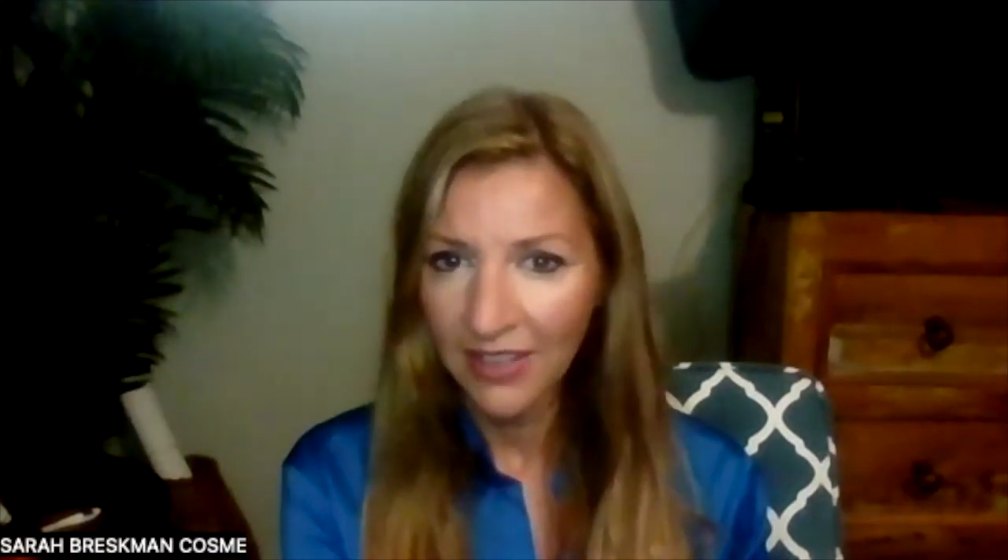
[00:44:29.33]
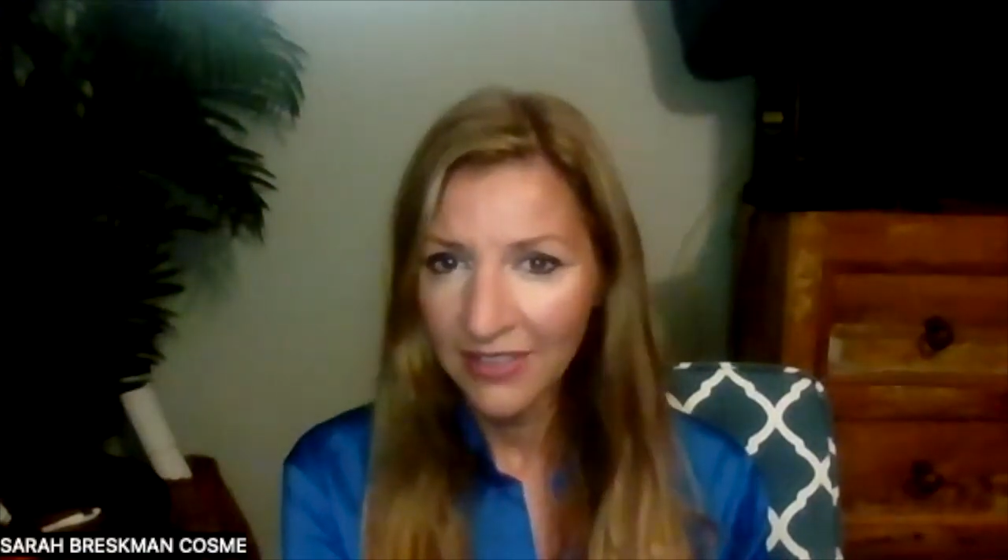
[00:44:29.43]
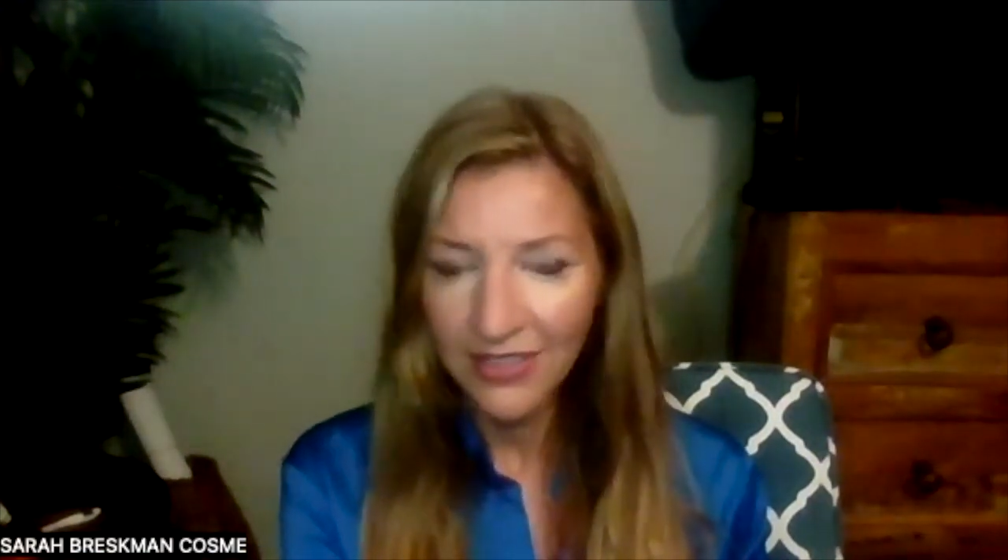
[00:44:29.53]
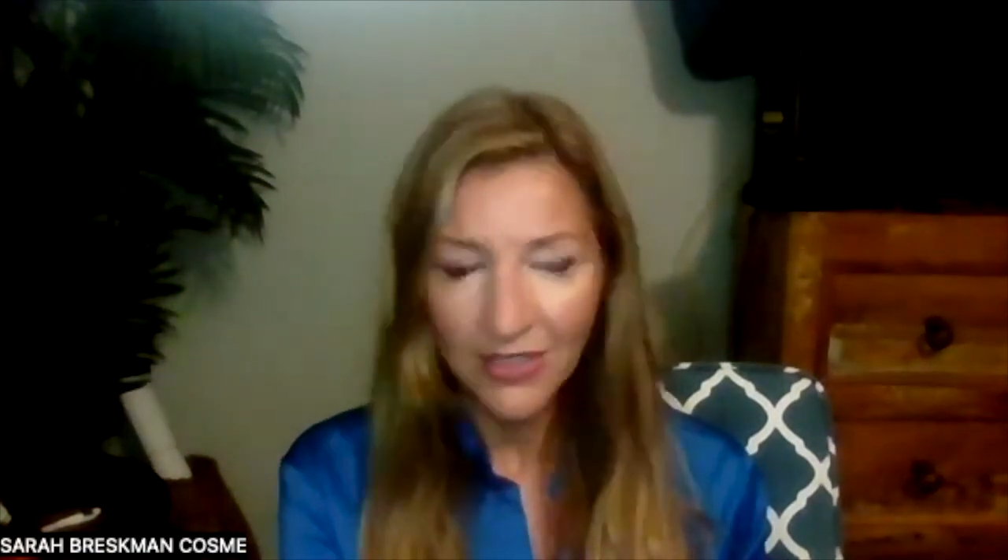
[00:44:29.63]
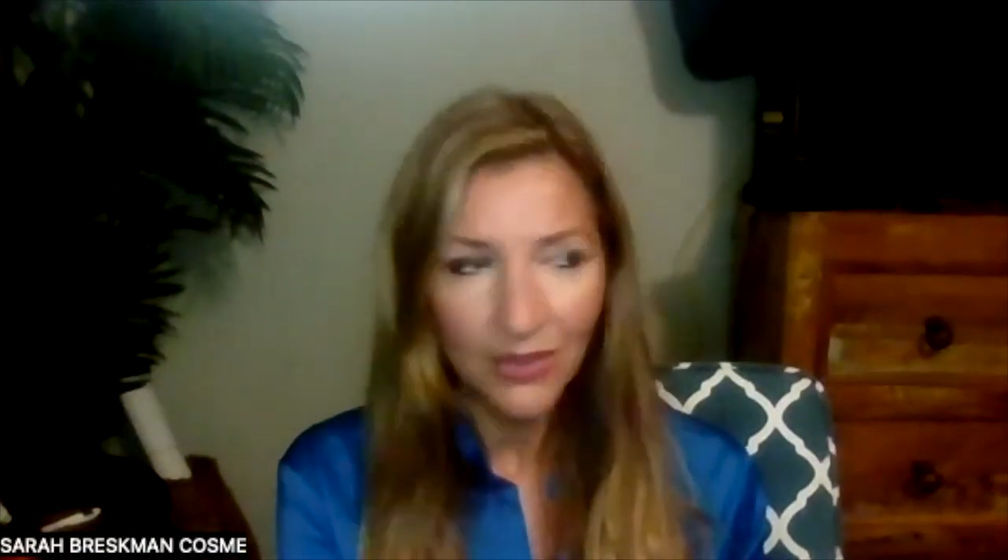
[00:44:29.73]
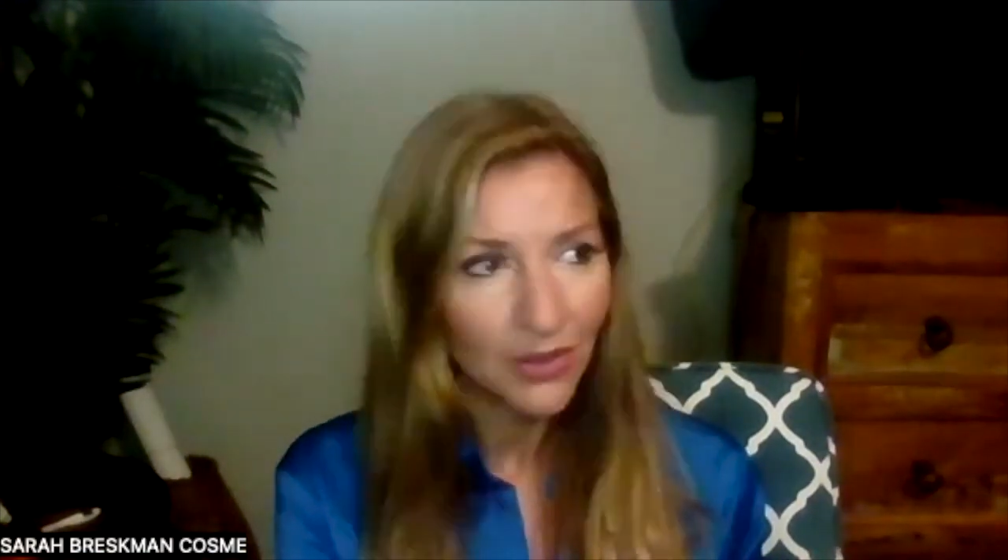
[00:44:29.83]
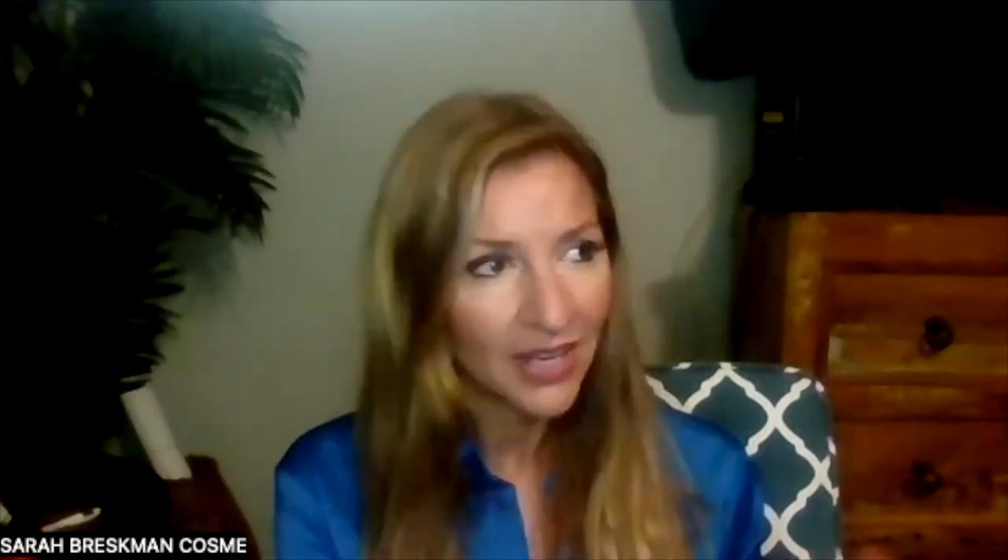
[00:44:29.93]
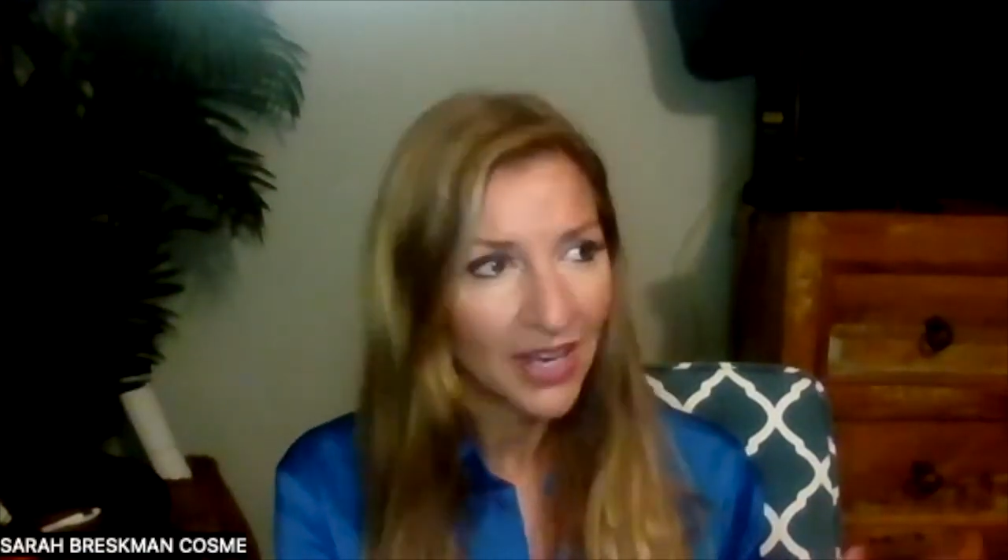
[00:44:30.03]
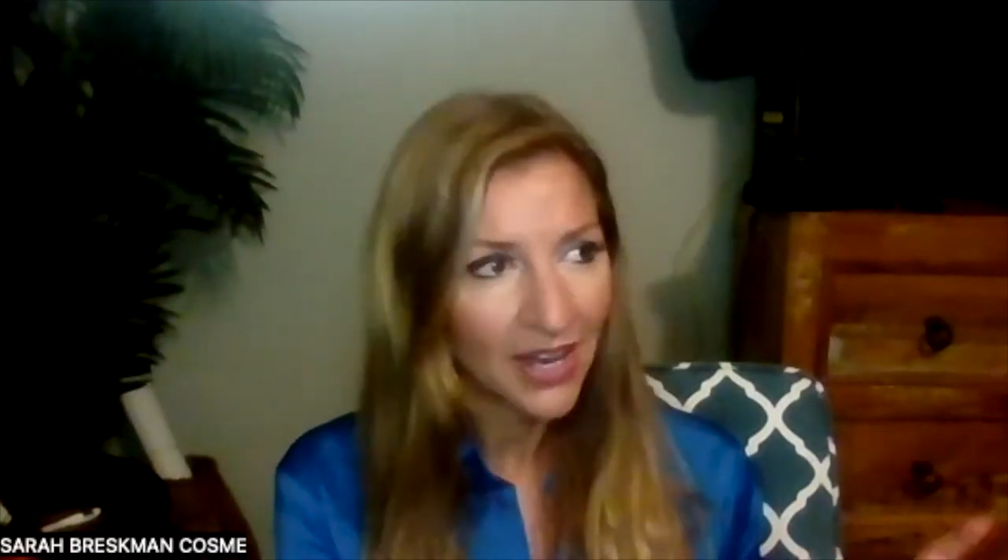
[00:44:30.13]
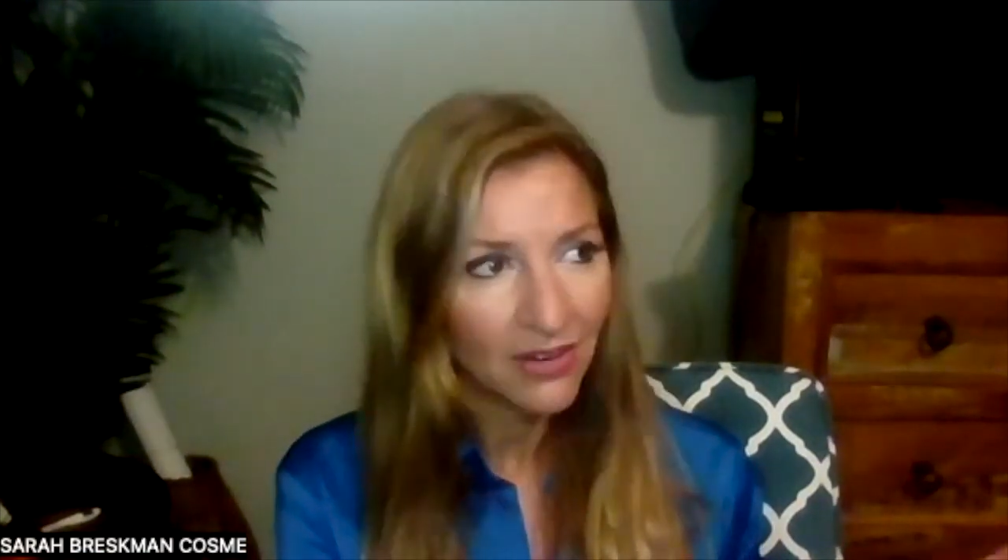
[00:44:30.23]
so
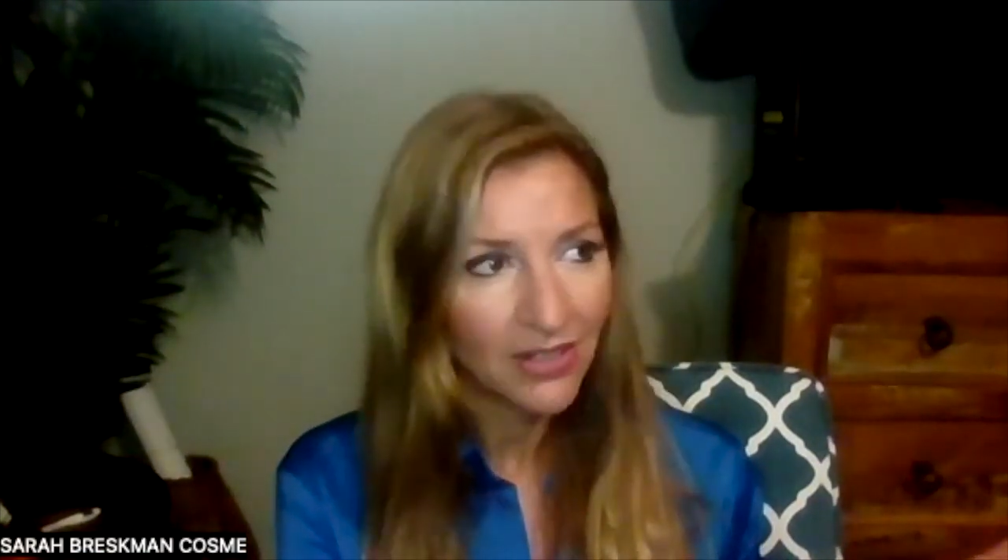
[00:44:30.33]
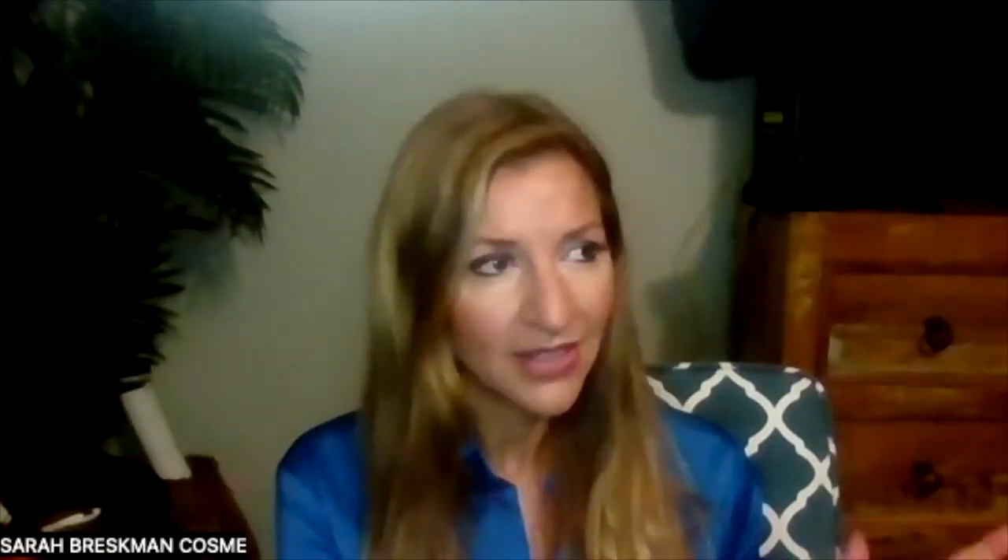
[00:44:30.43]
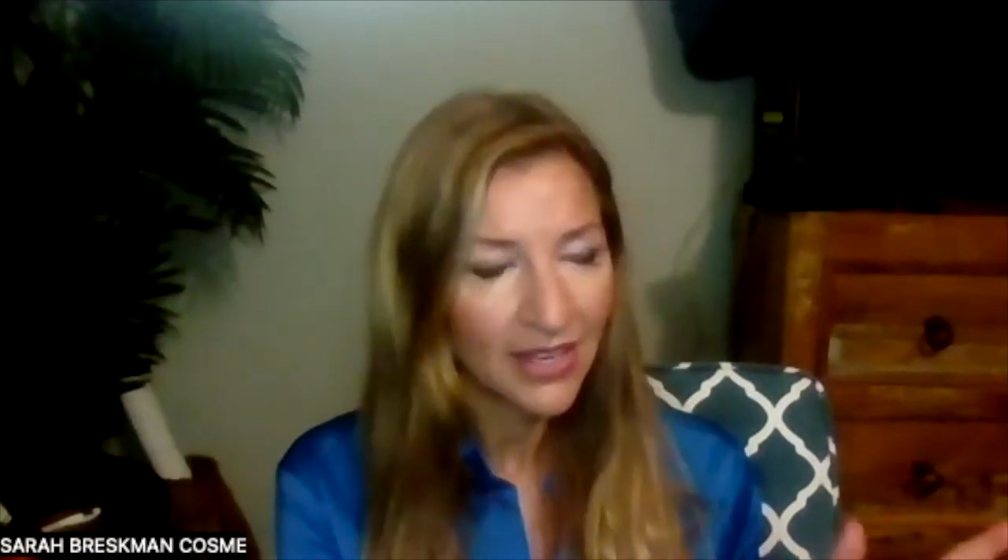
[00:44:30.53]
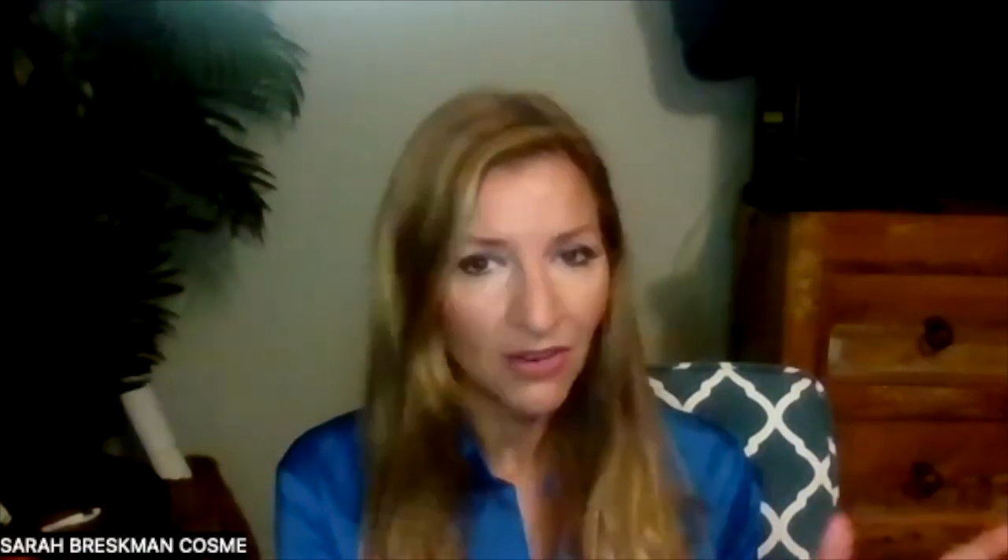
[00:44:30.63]
how do they